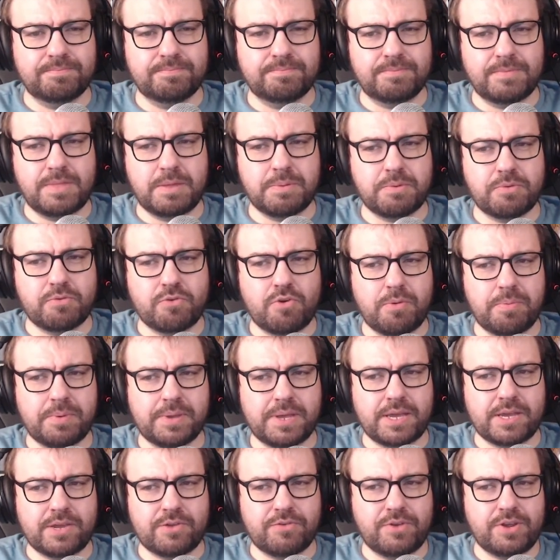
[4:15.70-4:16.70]
They were robbing
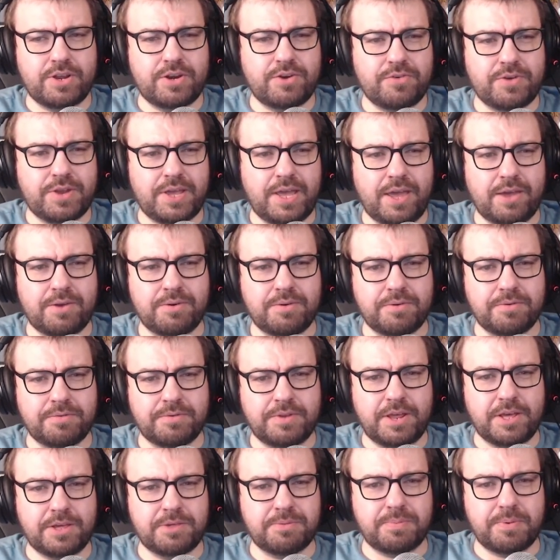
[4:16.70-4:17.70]
a granary out of
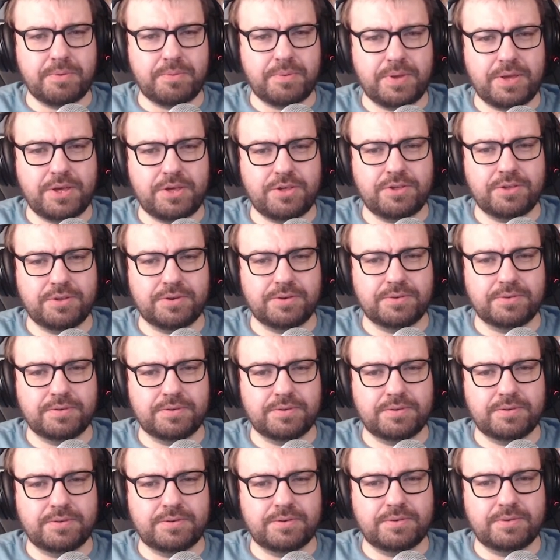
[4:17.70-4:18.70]
desperation,
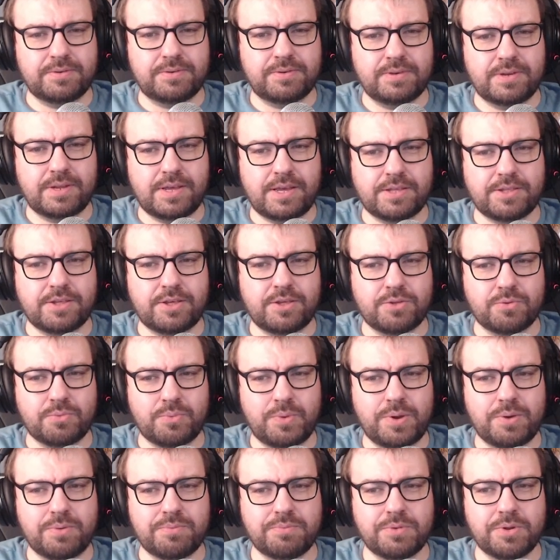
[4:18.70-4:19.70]
as it is
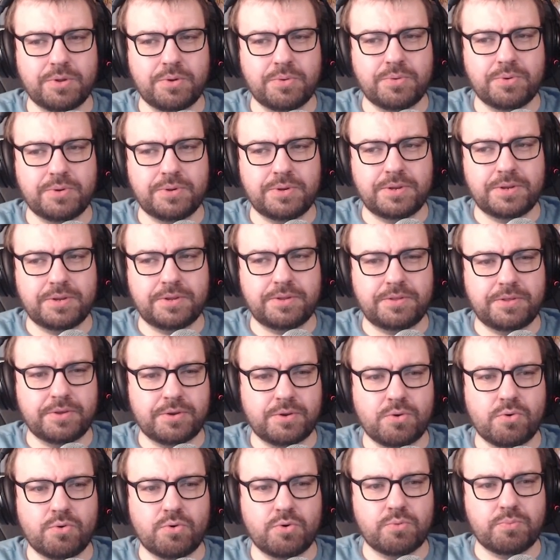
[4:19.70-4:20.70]
well known the
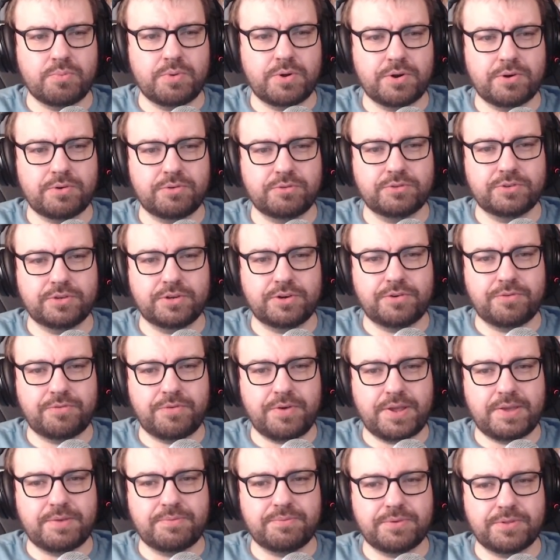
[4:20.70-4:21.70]
core worlds are
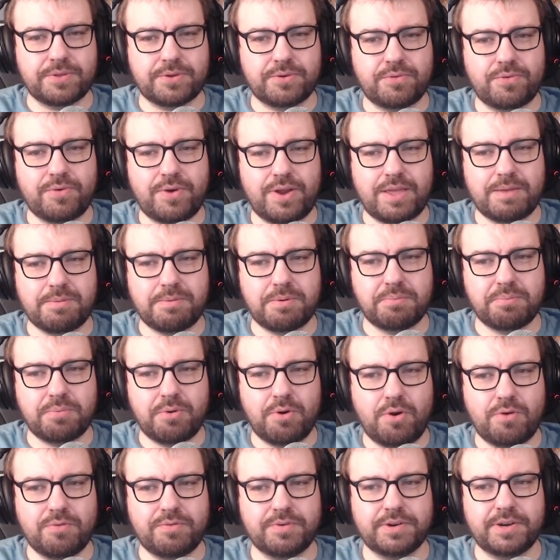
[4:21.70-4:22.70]
rife with crime and
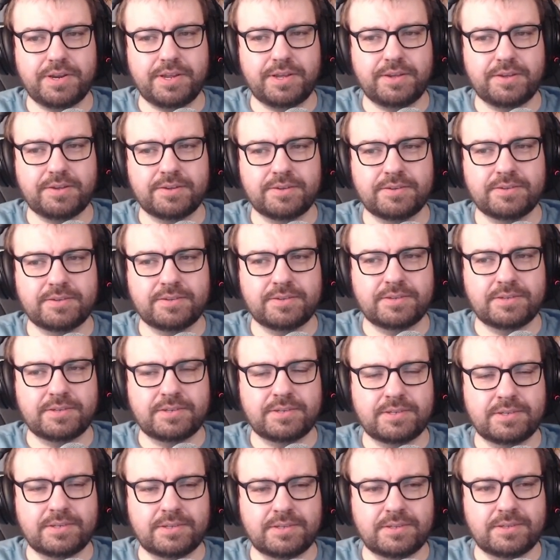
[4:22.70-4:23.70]
poverty.
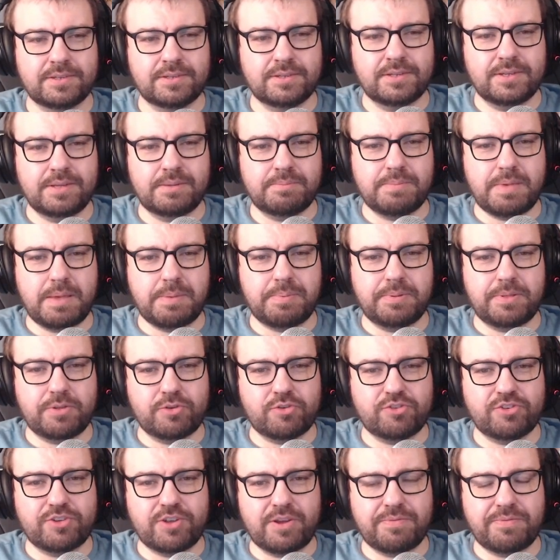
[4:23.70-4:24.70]
People are
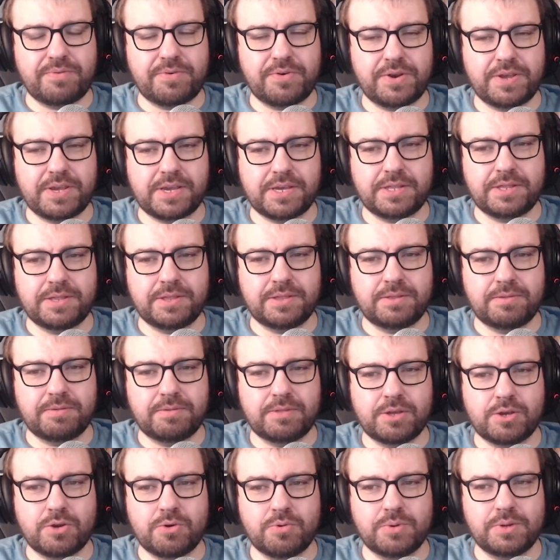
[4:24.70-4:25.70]
suffering and
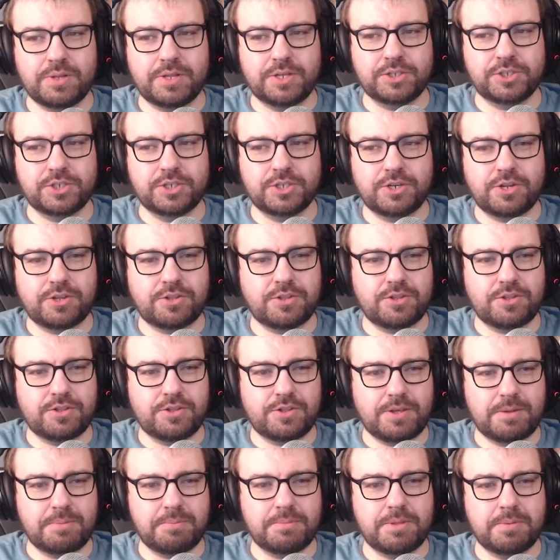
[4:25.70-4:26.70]
the coalition doesn't
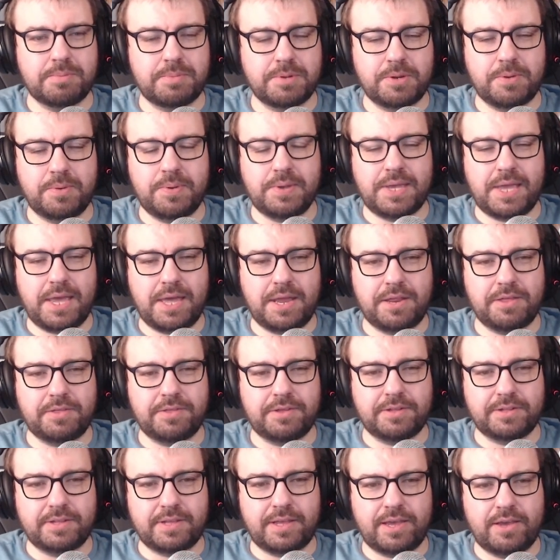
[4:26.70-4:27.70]
seem to be doing
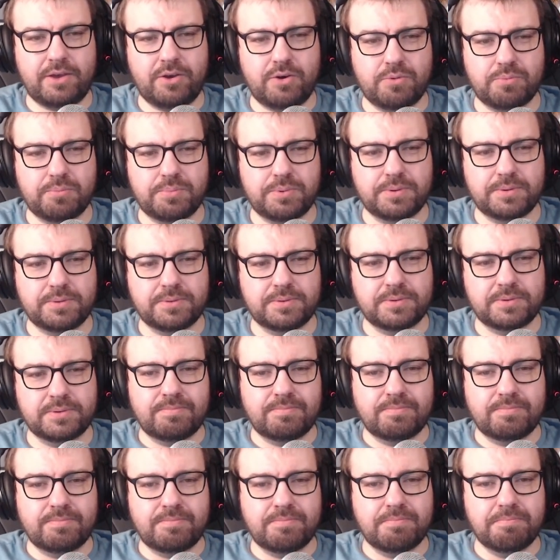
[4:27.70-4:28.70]
anything to help.
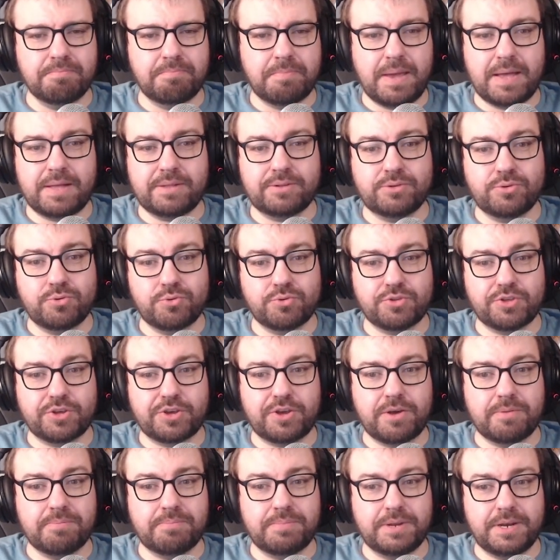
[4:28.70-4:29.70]
Mal toes the
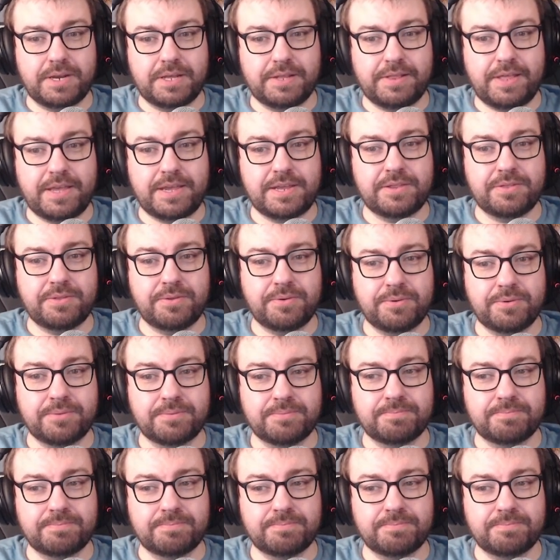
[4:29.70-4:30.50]
company a line though,